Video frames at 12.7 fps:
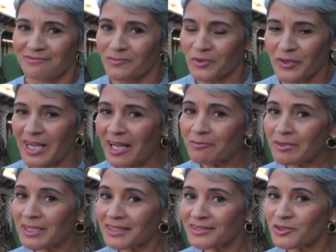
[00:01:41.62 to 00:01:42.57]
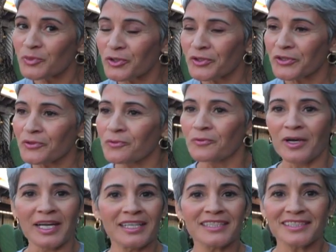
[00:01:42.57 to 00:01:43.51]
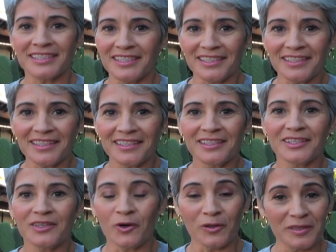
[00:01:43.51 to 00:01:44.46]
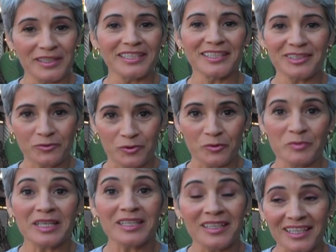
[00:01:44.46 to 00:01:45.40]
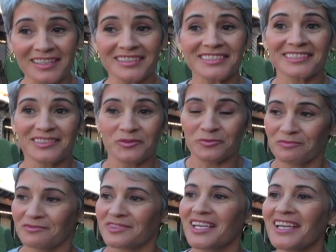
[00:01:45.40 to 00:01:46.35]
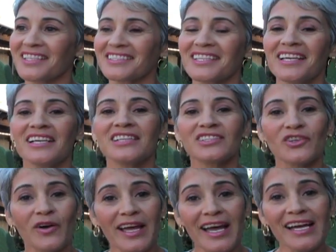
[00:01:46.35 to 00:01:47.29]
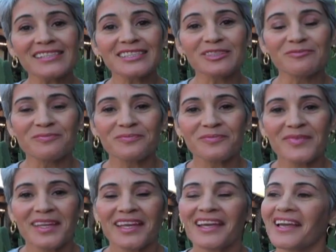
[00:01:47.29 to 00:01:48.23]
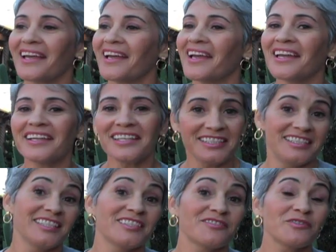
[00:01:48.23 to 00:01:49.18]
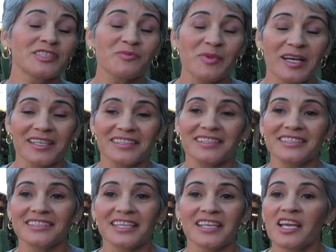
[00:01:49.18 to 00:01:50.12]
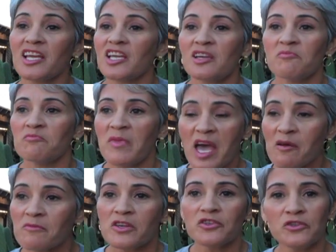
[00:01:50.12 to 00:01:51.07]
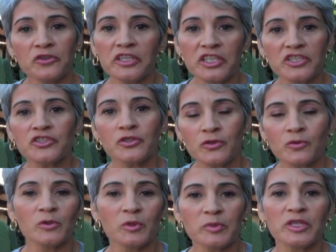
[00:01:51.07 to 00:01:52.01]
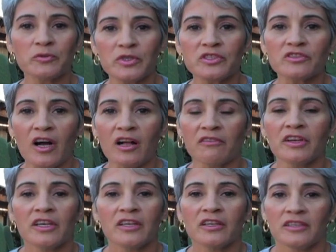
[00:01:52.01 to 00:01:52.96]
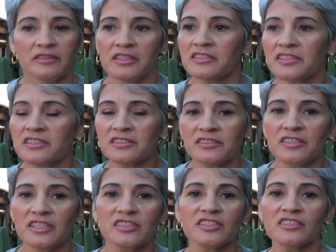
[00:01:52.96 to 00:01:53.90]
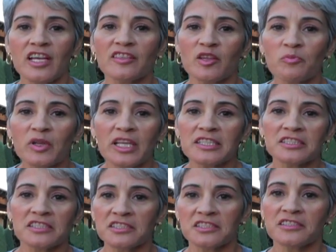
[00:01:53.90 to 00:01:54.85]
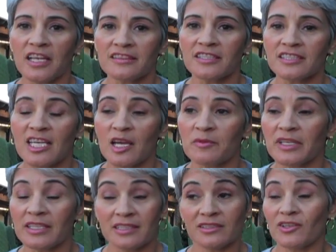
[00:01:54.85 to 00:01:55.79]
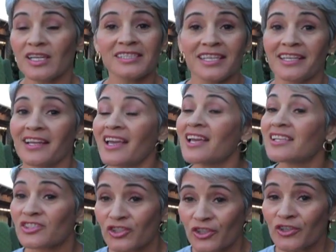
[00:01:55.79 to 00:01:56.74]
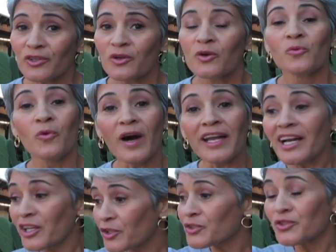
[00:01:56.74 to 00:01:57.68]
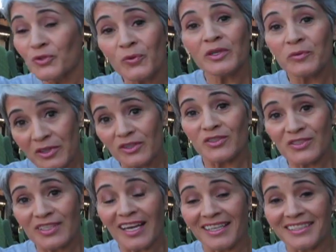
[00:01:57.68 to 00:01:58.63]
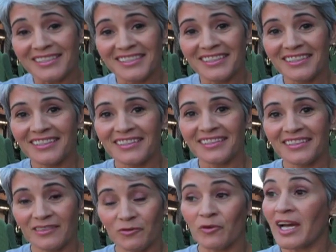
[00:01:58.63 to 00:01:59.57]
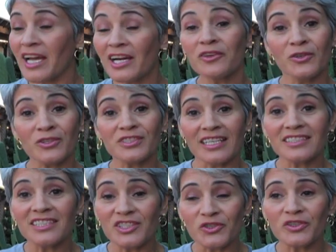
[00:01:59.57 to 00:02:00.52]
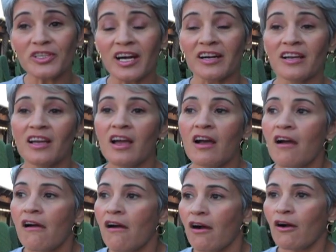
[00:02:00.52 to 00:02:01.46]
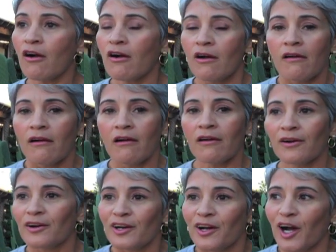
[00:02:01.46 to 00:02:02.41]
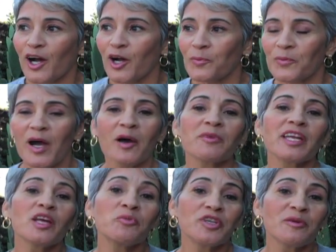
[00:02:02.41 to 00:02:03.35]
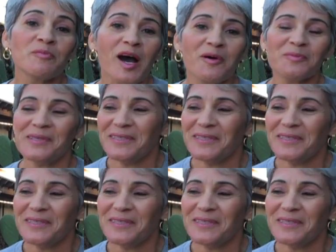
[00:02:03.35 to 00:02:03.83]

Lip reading: Grijalva supporter. Why is he holding Ruth McClung's signs? So I asked him, and he didn't respond. He said, ma'am, your issue will be resolved. This is not the place, this is not the time. And so I said, sir, what are you doing with those signs? Why are those signs in your car? I'm gonna put them up.